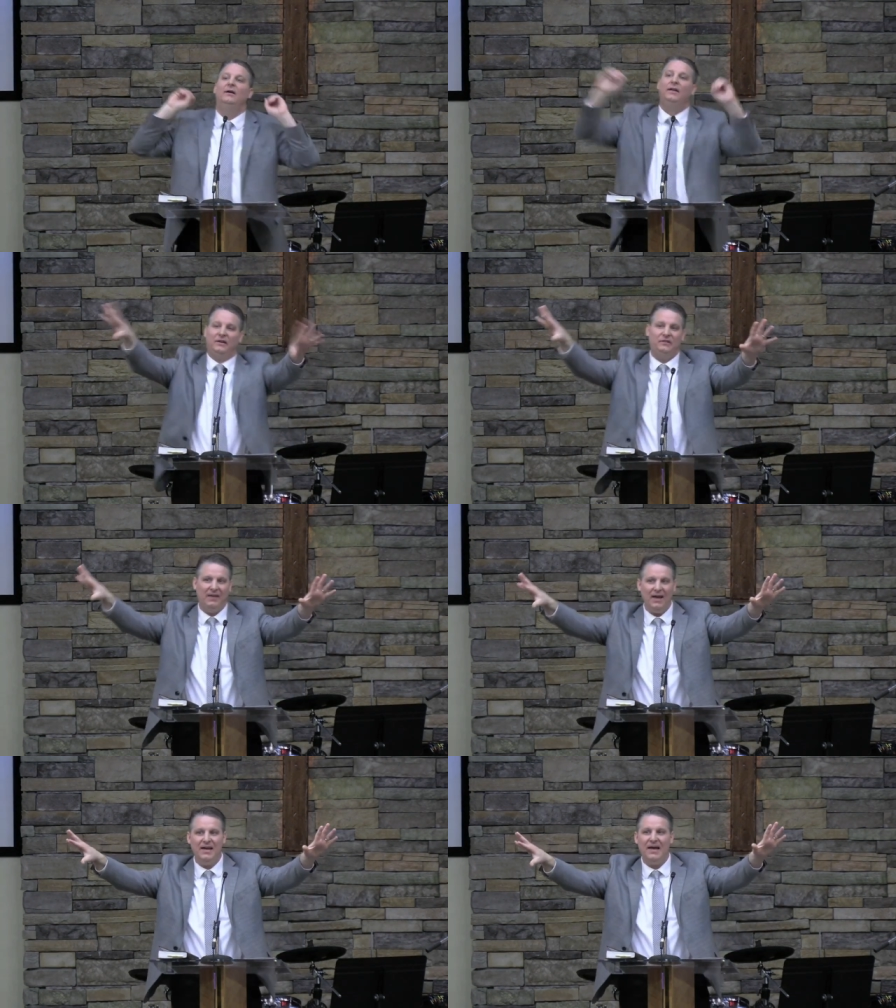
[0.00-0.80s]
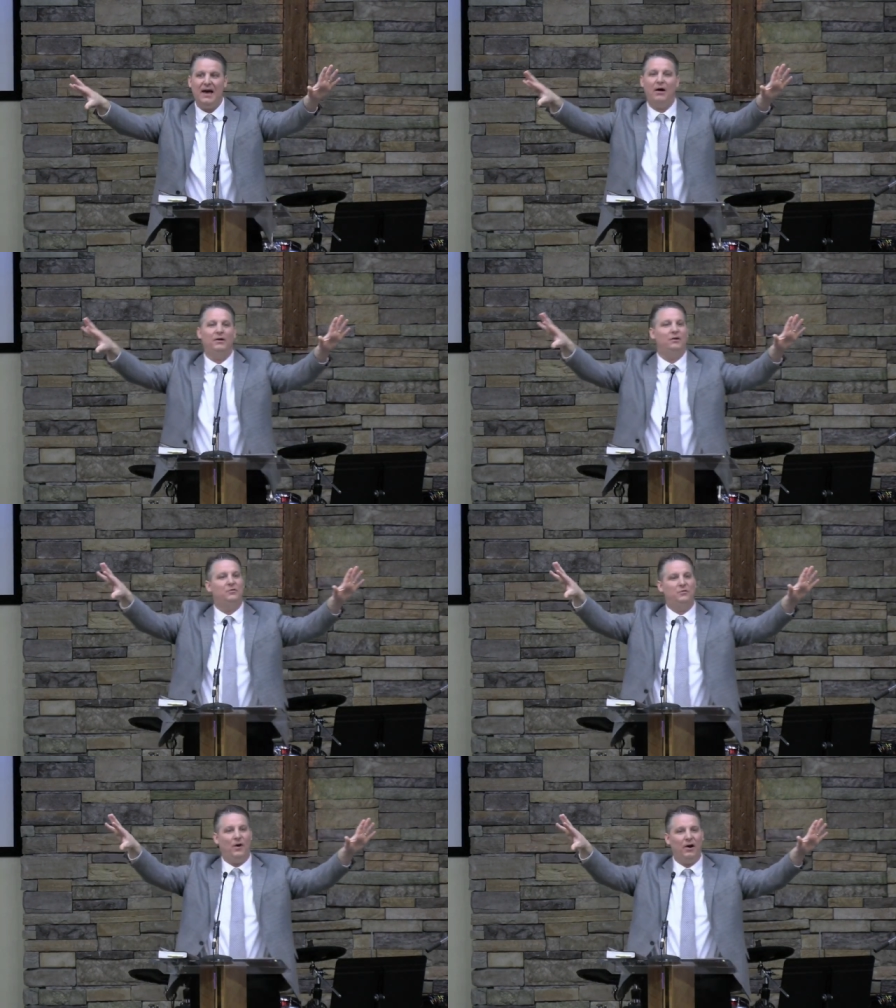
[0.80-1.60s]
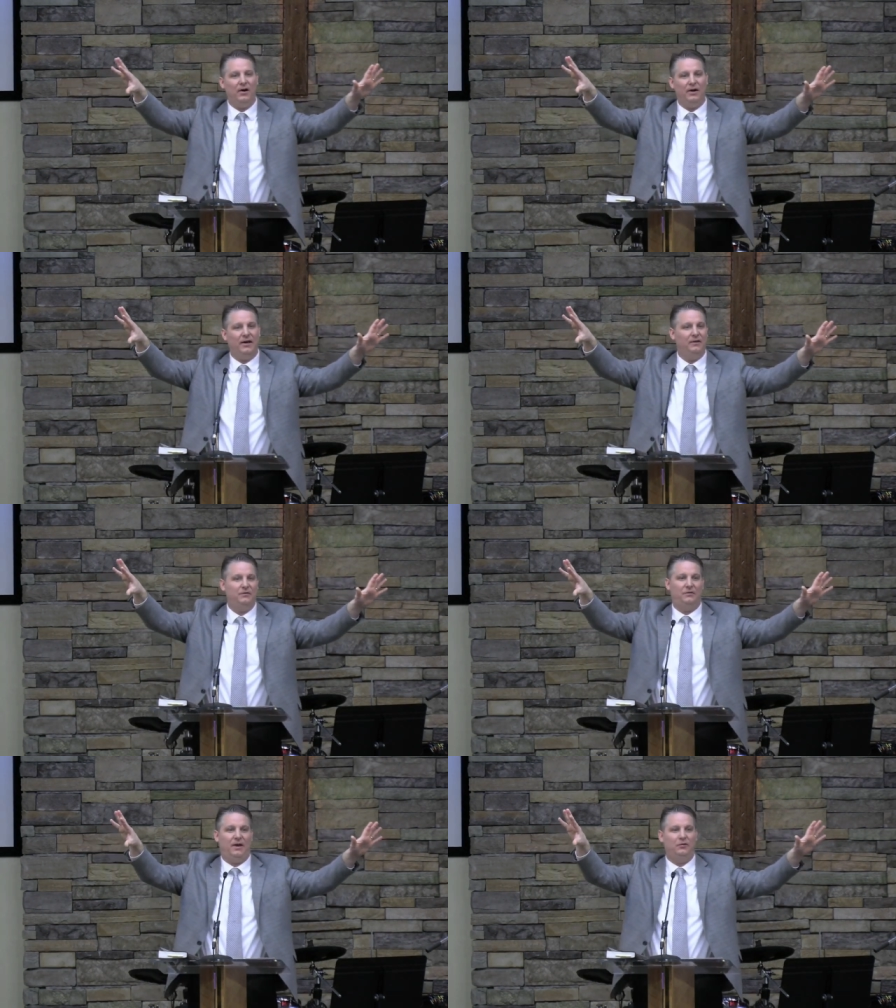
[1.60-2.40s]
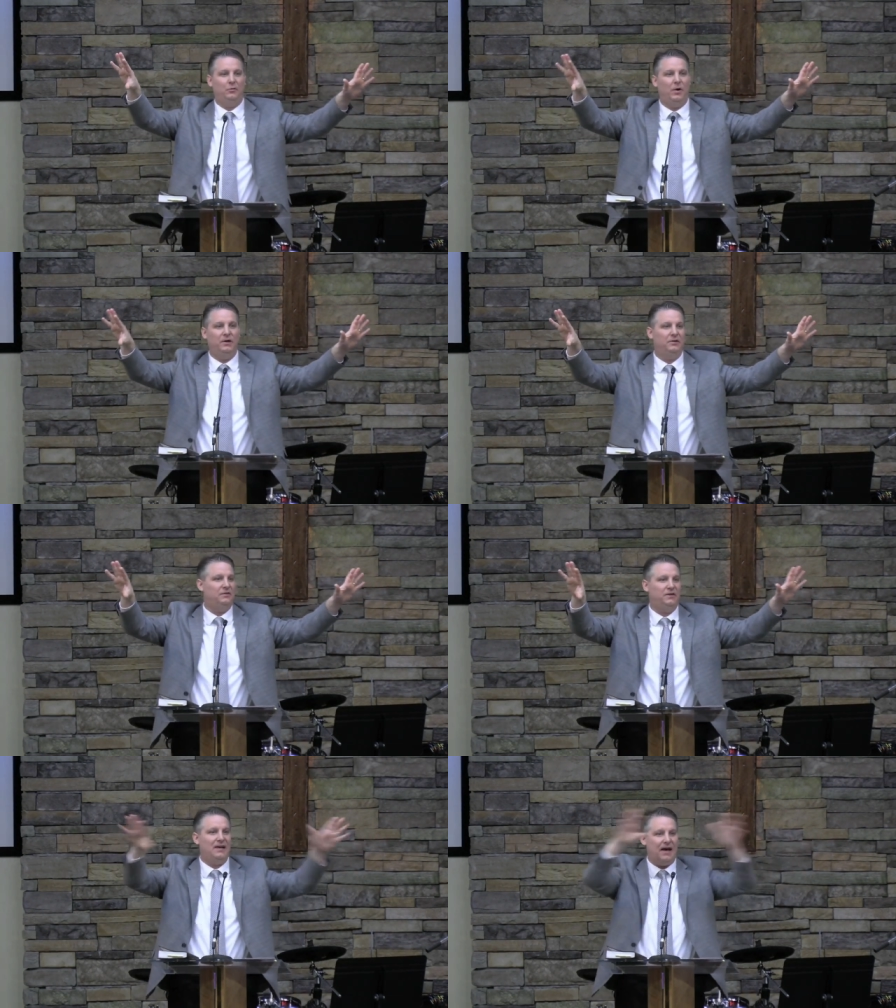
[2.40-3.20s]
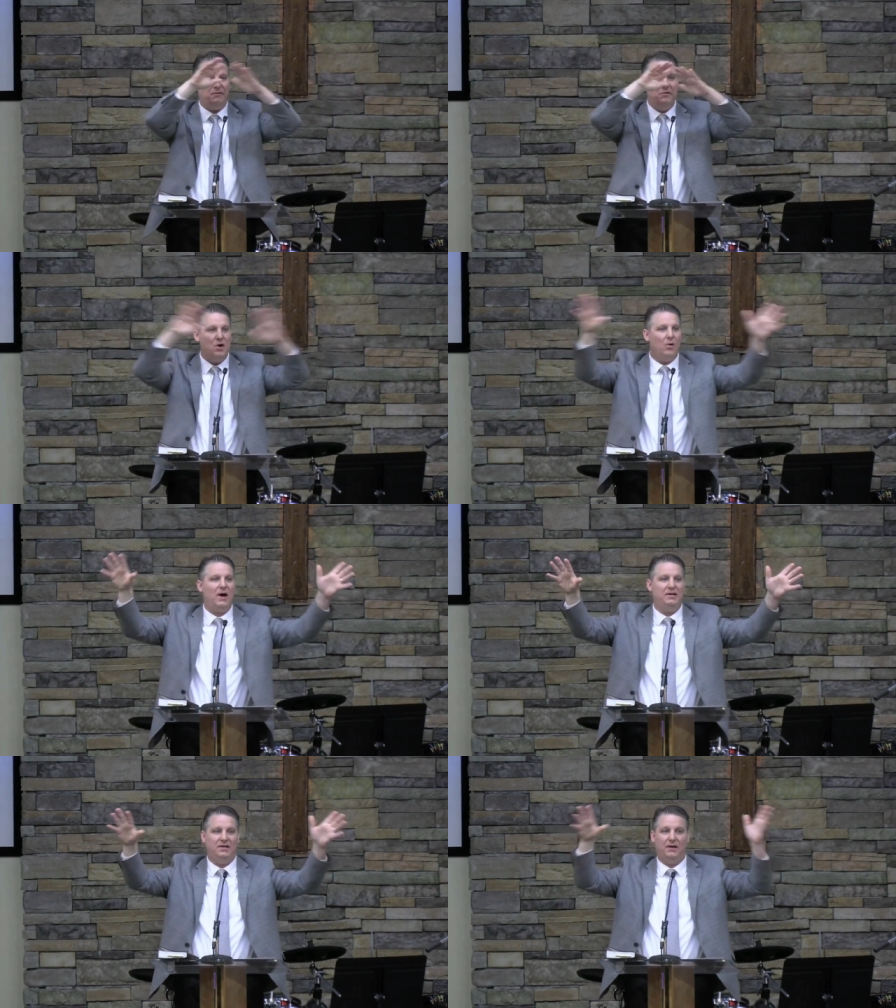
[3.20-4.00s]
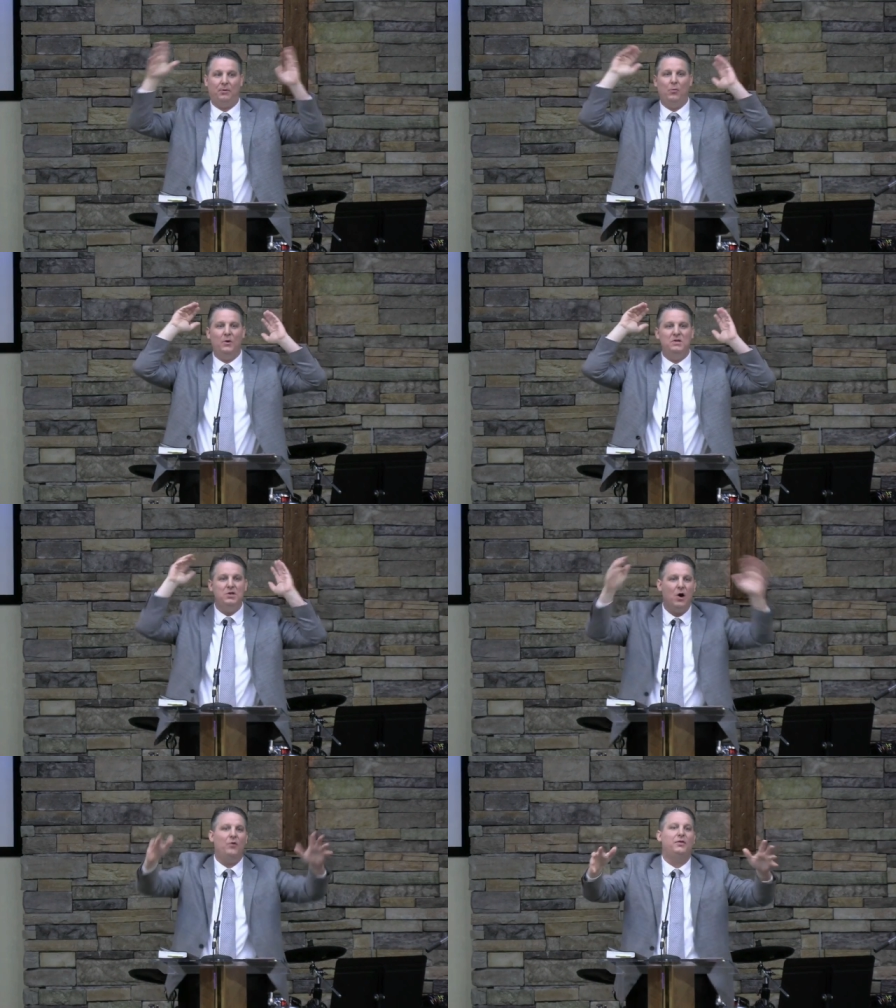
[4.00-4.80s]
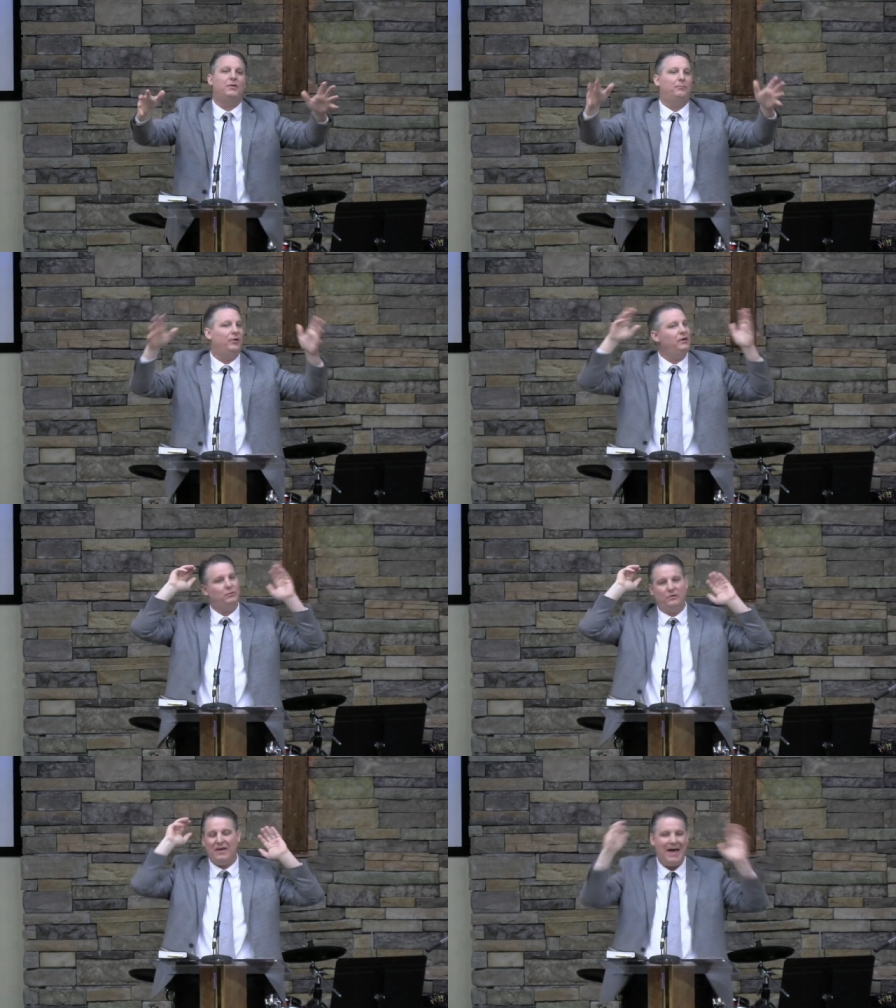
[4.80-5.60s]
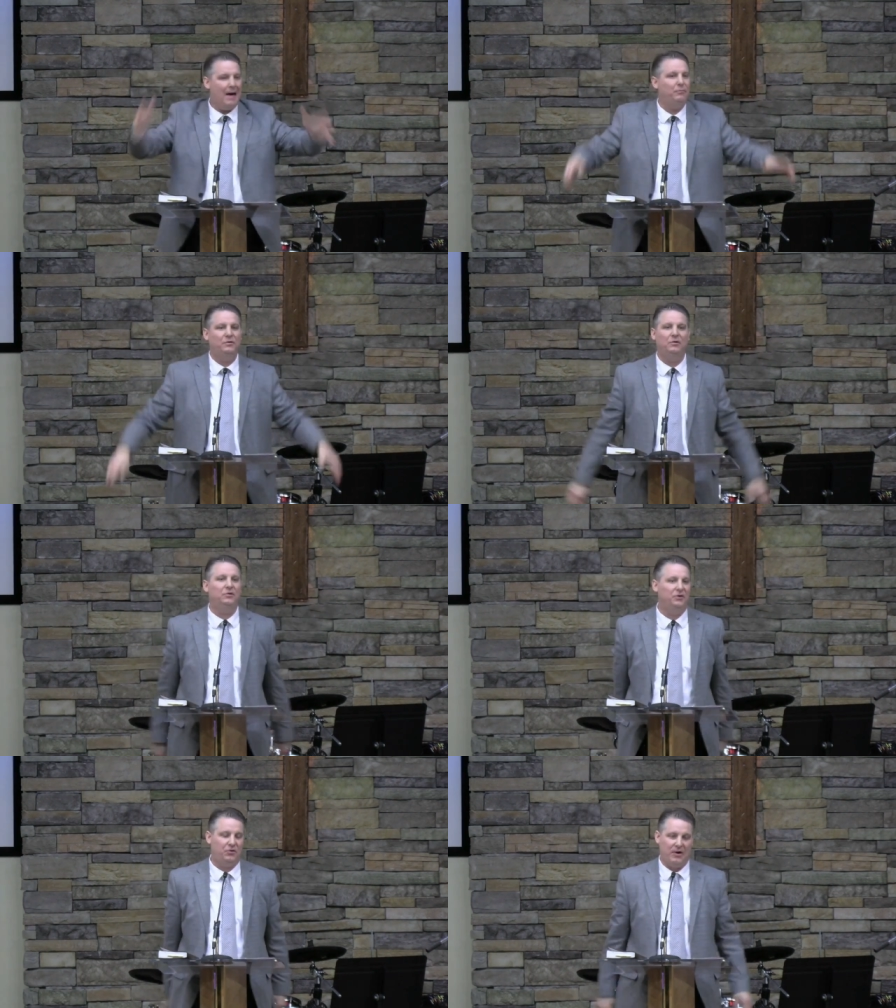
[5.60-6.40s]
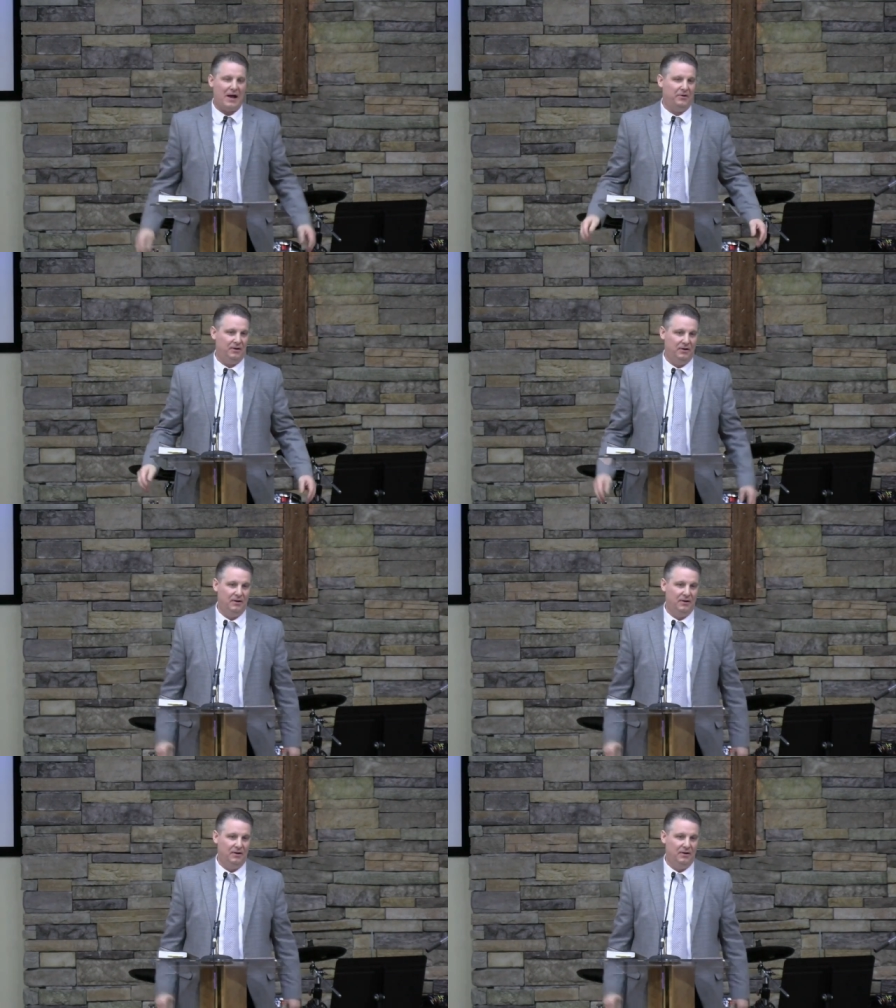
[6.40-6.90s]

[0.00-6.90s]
Extending out as far as, as one could see, I have no idea, but we know that the place was absolutely crowded.